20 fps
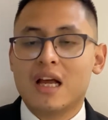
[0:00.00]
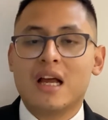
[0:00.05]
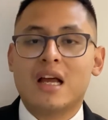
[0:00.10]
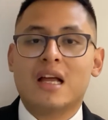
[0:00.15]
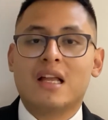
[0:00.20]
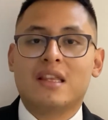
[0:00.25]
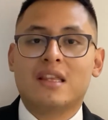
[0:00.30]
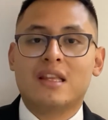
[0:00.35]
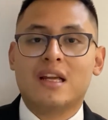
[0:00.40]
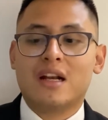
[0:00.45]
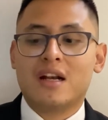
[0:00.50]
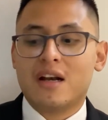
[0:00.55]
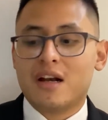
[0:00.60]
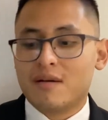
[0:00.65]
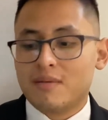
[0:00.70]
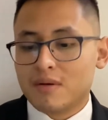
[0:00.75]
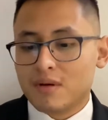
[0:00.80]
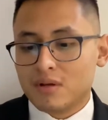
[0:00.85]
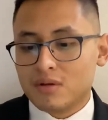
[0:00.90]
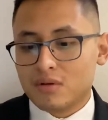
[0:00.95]
The
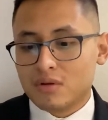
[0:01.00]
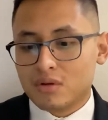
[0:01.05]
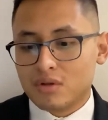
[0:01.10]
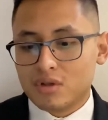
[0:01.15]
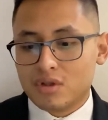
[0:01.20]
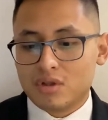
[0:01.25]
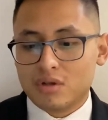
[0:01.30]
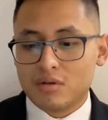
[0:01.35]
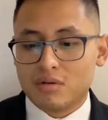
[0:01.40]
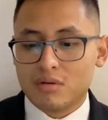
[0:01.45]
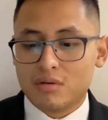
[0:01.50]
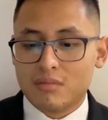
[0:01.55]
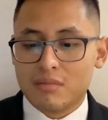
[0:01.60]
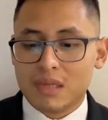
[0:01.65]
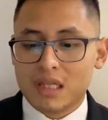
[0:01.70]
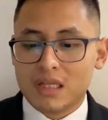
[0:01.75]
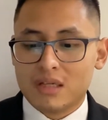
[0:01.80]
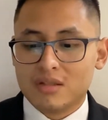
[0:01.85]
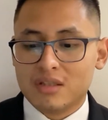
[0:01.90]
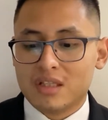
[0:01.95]
nerve conduction
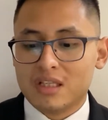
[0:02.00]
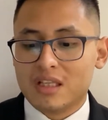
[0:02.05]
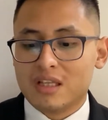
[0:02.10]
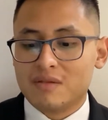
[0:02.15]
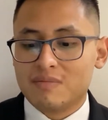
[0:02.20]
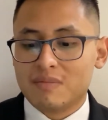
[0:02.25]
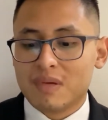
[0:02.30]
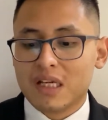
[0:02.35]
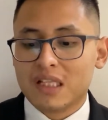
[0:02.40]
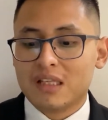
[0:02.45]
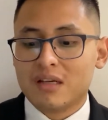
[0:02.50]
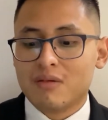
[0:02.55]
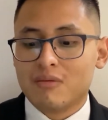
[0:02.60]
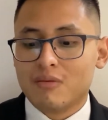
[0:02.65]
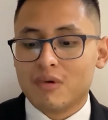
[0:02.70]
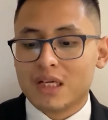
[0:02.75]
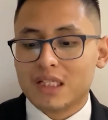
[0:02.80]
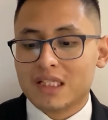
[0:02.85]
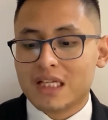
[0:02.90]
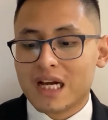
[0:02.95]
velocities pattern
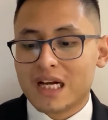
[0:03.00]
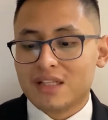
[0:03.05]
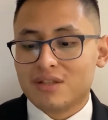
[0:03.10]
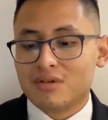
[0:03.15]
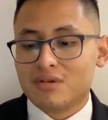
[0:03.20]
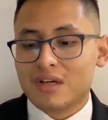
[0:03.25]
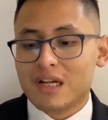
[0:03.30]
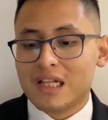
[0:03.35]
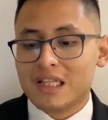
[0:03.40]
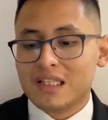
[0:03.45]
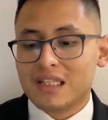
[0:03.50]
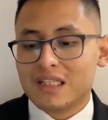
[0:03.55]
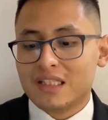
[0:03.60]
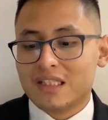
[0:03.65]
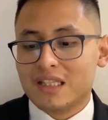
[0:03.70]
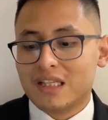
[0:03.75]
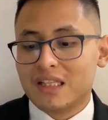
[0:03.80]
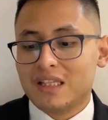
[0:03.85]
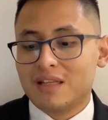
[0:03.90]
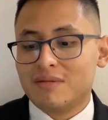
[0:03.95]
was axonal
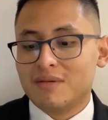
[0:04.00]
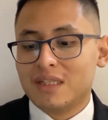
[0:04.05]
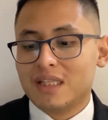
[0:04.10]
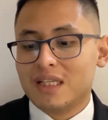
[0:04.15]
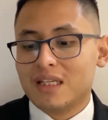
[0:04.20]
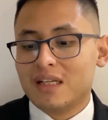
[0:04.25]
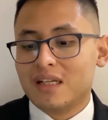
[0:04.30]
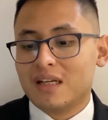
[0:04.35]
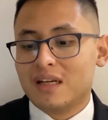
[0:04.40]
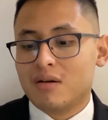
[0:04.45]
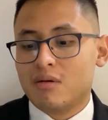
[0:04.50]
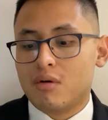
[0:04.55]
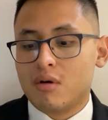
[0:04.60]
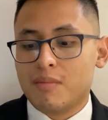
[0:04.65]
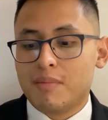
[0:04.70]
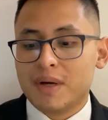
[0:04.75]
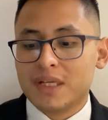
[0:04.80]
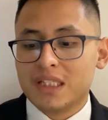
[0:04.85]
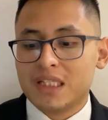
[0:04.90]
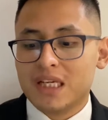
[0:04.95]
sensitivity
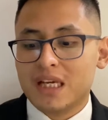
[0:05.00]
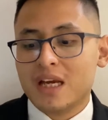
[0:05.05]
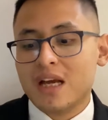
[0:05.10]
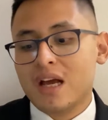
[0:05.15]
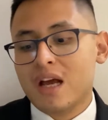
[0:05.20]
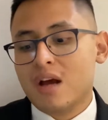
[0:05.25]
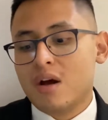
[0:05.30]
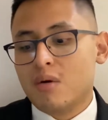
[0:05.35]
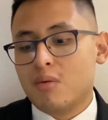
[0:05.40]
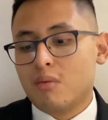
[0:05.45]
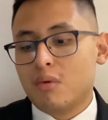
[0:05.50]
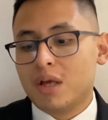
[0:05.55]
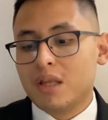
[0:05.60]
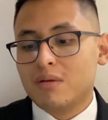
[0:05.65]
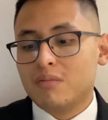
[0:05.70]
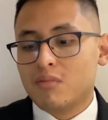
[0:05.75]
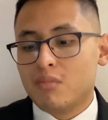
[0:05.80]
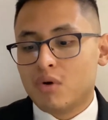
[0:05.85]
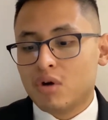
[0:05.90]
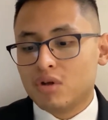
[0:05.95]
neuropathy with
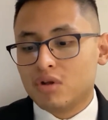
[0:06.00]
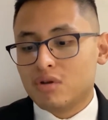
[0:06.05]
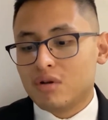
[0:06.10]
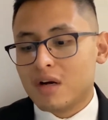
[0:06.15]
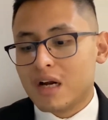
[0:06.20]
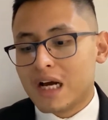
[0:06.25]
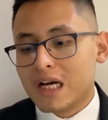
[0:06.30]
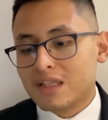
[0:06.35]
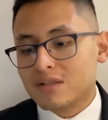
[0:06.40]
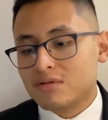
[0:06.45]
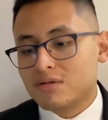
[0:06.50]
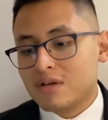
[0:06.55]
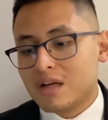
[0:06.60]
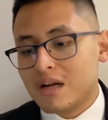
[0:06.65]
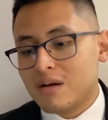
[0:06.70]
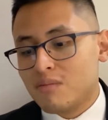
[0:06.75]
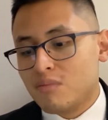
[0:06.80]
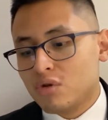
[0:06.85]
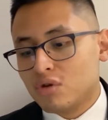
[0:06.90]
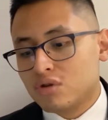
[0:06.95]
motor
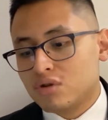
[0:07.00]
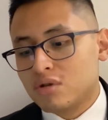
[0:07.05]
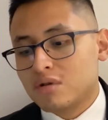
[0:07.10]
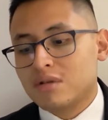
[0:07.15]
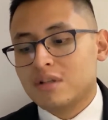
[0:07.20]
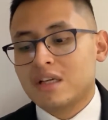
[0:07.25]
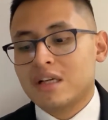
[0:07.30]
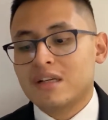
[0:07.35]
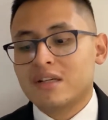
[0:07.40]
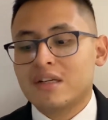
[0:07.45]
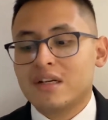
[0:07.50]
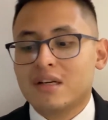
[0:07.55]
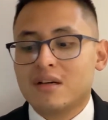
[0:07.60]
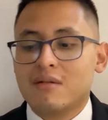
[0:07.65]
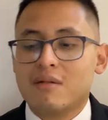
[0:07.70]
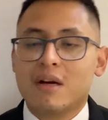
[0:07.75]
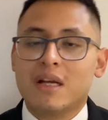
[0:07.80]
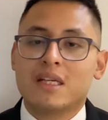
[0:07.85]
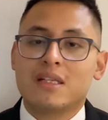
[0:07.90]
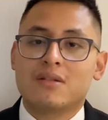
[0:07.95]
axonal motor
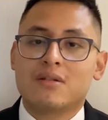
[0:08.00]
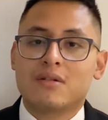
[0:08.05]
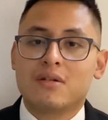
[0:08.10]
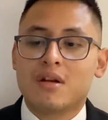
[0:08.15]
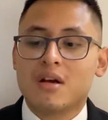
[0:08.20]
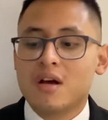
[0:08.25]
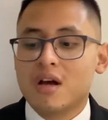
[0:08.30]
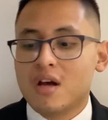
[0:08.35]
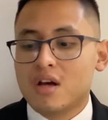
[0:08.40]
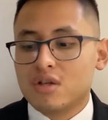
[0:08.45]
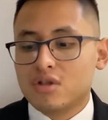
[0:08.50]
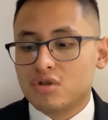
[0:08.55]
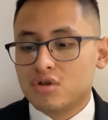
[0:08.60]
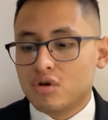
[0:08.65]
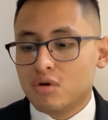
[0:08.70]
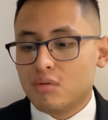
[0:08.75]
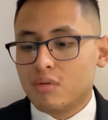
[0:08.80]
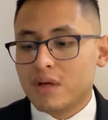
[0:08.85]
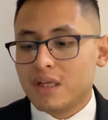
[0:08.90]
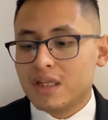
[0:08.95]
degeneration. So
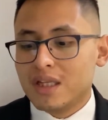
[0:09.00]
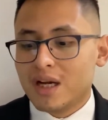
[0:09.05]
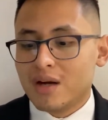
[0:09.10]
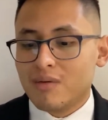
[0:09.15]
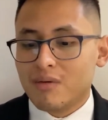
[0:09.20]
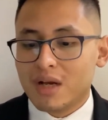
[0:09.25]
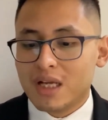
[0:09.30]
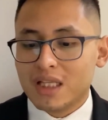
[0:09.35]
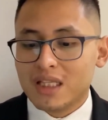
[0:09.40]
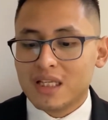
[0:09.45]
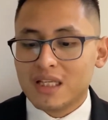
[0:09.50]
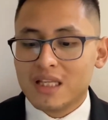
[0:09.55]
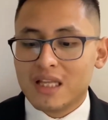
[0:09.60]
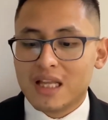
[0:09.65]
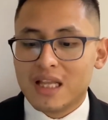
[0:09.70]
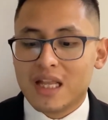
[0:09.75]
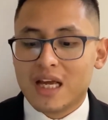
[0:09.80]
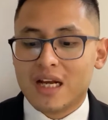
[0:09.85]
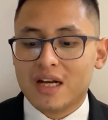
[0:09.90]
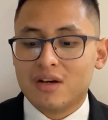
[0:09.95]
we integrated the
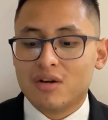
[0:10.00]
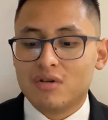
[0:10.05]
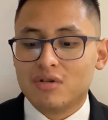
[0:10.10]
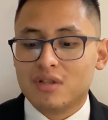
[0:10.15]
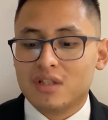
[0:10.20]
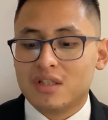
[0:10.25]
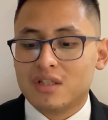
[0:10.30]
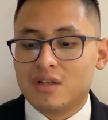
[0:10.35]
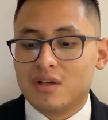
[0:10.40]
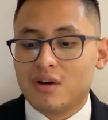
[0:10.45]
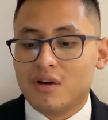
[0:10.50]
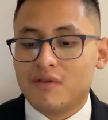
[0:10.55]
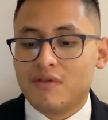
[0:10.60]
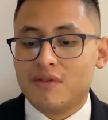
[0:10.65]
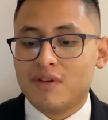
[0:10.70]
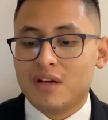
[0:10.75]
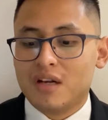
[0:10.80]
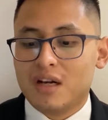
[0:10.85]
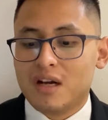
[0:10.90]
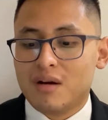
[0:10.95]
diagnosis
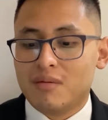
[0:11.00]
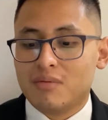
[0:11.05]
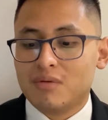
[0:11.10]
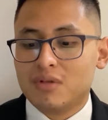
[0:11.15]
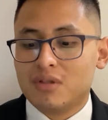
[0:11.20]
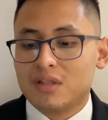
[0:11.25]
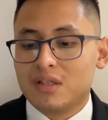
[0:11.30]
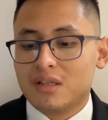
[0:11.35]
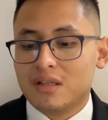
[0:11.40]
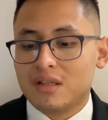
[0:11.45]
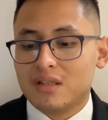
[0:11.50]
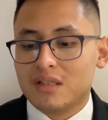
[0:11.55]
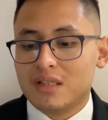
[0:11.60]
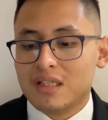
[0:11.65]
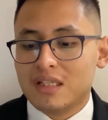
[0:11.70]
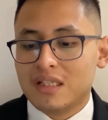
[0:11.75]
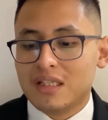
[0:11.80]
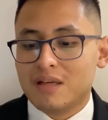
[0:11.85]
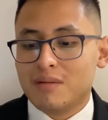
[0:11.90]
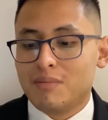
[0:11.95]
of nervous
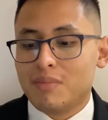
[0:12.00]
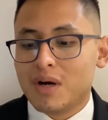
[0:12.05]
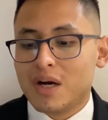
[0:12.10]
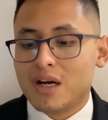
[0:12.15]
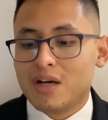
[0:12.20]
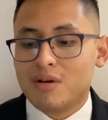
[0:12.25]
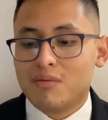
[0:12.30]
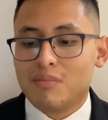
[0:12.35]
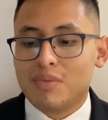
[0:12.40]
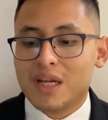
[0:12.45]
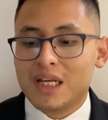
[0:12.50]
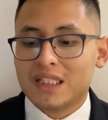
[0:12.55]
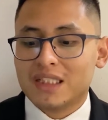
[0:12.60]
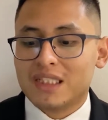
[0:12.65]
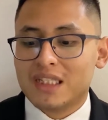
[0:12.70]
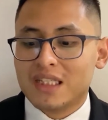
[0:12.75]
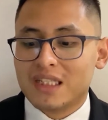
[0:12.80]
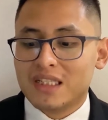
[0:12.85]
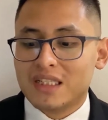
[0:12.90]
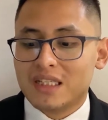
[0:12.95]
system
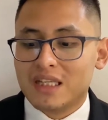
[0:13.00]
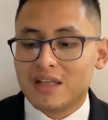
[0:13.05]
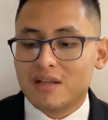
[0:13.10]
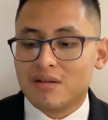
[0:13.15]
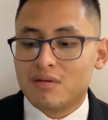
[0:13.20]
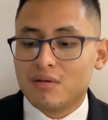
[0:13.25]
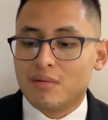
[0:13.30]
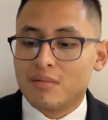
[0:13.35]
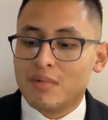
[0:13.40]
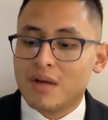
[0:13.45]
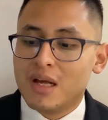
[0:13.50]
paraneoplastic syndrome,